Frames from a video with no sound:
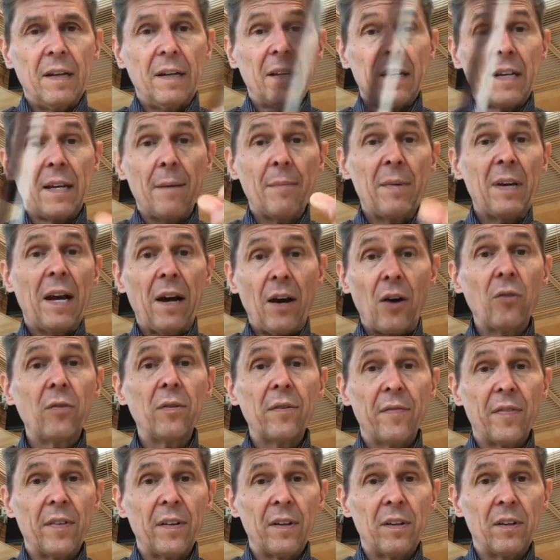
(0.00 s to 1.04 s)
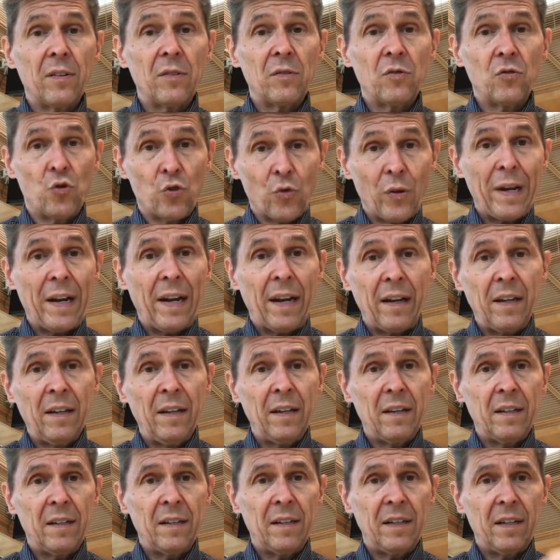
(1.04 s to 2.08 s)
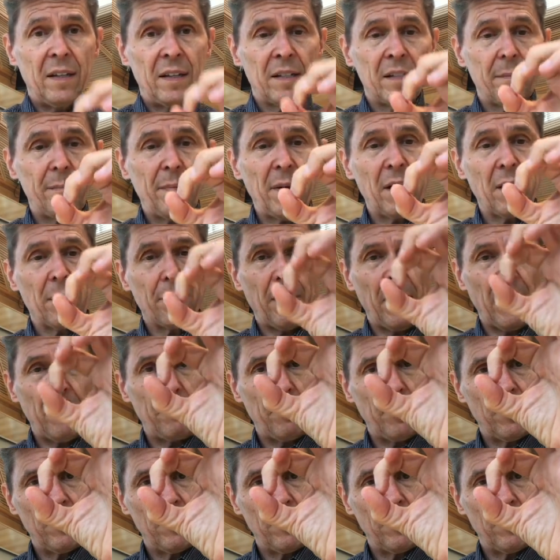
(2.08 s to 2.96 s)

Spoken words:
Coming out of the drain is a bigger pipe,